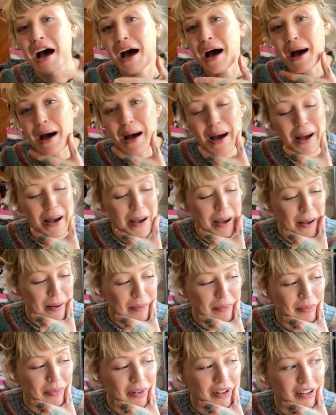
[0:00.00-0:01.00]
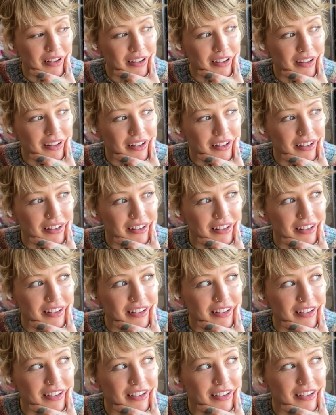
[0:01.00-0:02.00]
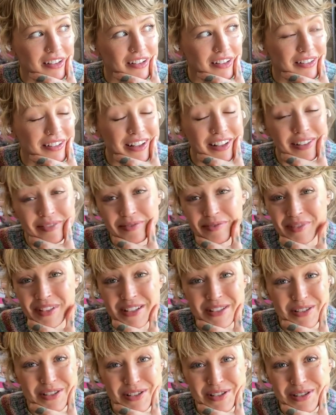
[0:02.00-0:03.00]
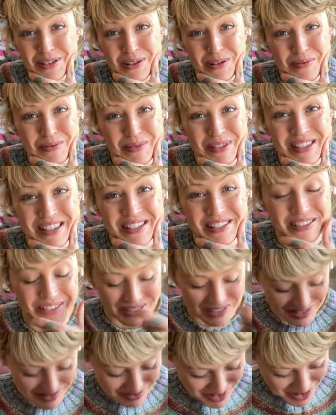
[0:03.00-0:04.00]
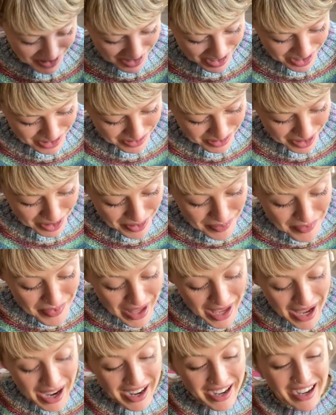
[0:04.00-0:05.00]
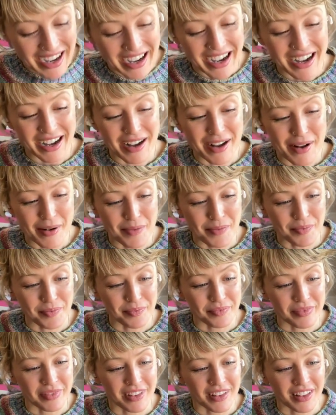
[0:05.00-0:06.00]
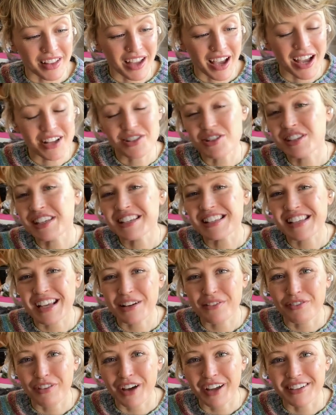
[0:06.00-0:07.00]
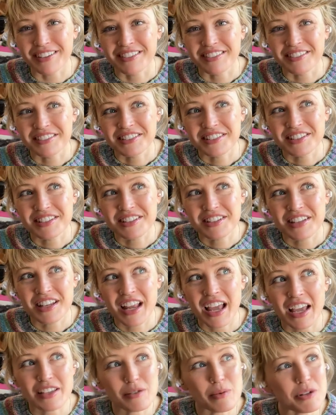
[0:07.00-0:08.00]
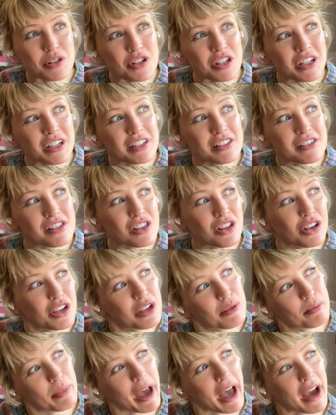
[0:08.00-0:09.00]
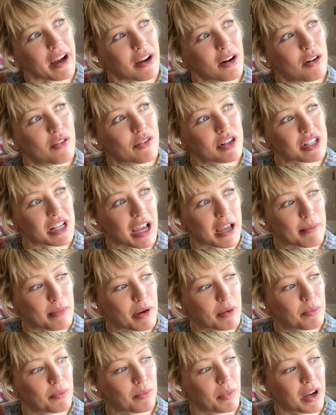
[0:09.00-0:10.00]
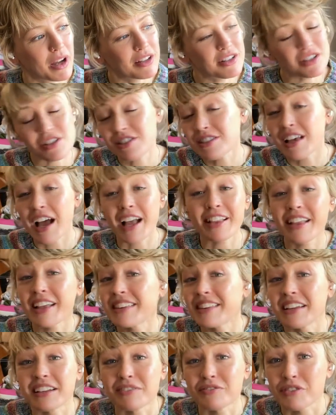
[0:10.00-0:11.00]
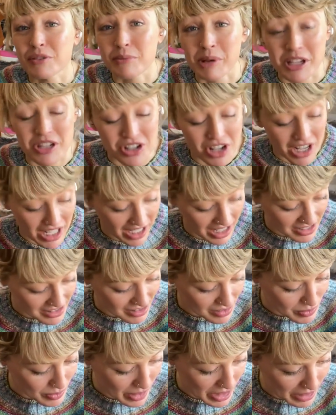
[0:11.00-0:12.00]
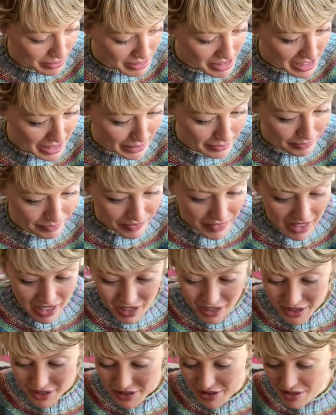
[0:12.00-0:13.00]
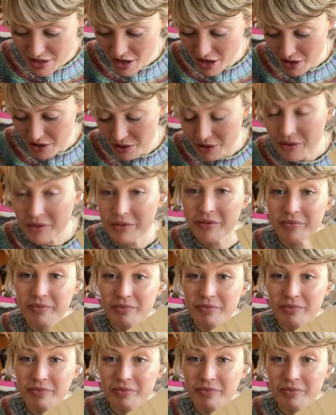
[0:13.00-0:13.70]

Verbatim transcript: Um, well, let's just hope it's still recording through there. Um, I just think it's kind of fun, especially because looking back over time, I, I just, I like that information, I guess is what I'm saying. So